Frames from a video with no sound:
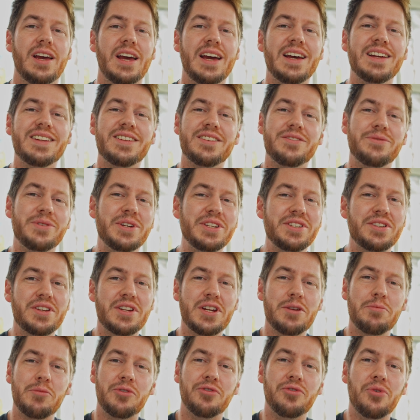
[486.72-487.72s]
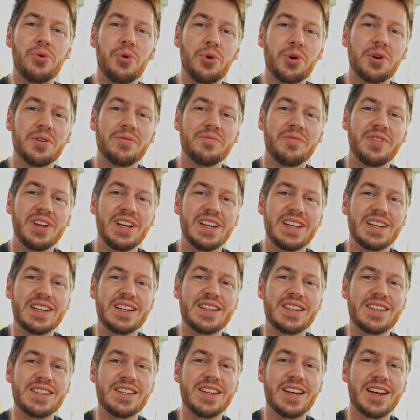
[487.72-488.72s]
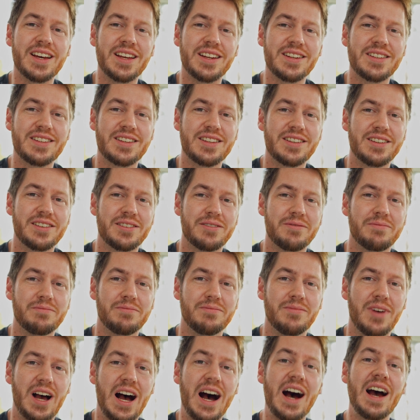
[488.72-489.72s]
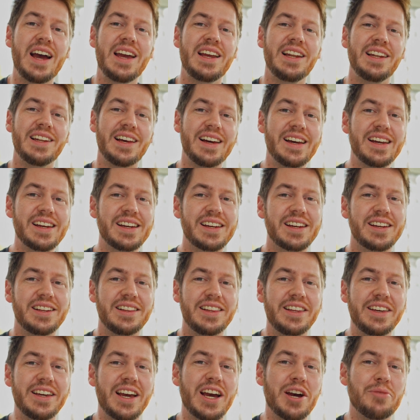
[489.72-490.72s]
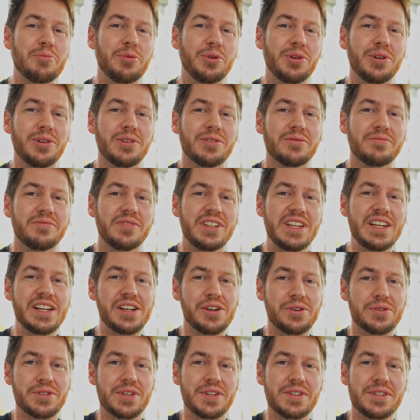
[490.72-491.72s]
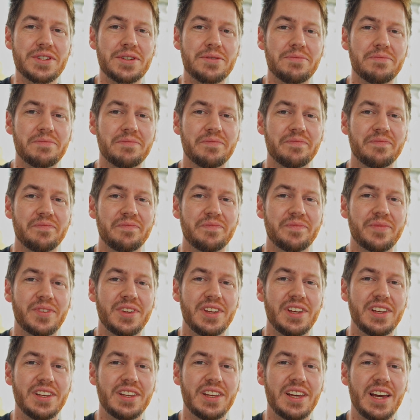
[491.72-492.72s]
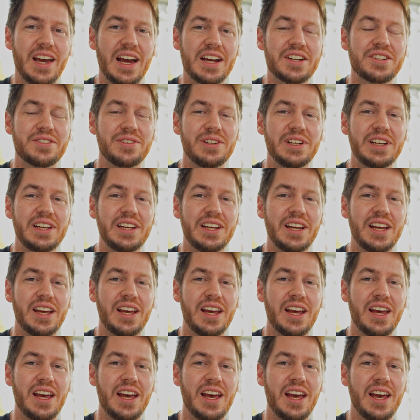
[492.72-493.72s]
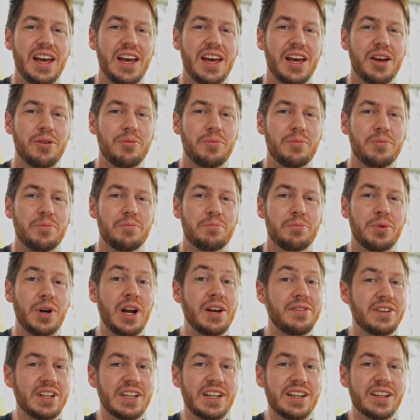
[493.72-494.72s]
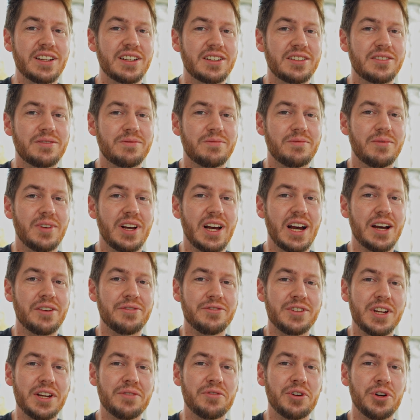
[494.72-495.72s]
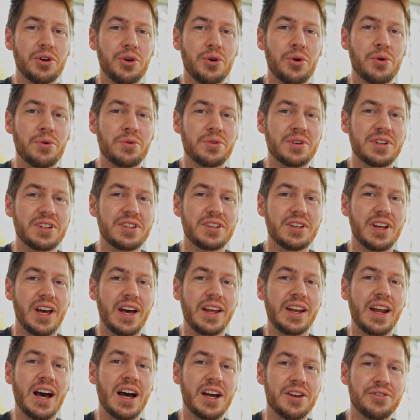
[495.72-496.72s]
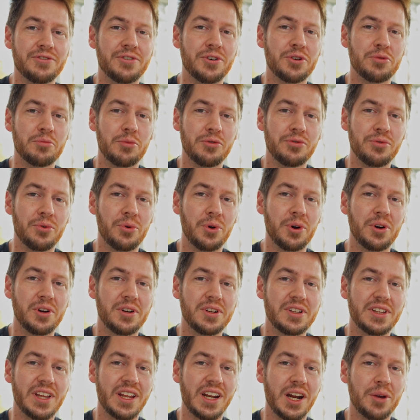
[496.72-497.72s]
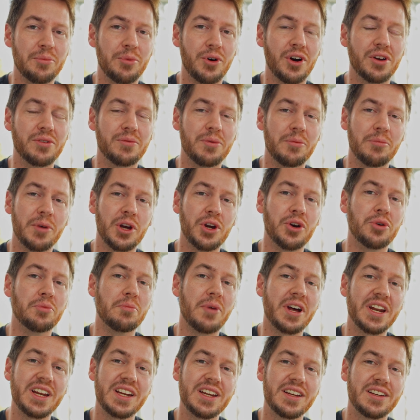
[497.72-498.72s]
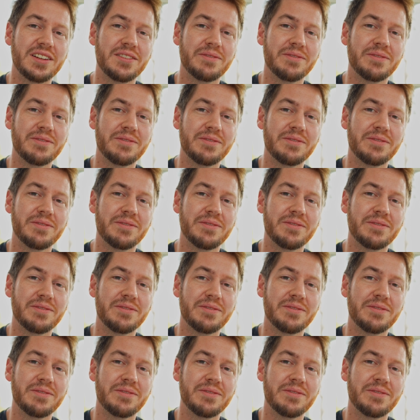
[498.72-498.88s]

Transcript: And reason number 4 is that I like the Apple ecosystem. Actually, privately, I've never owned an iPhone before that I bought with my own money.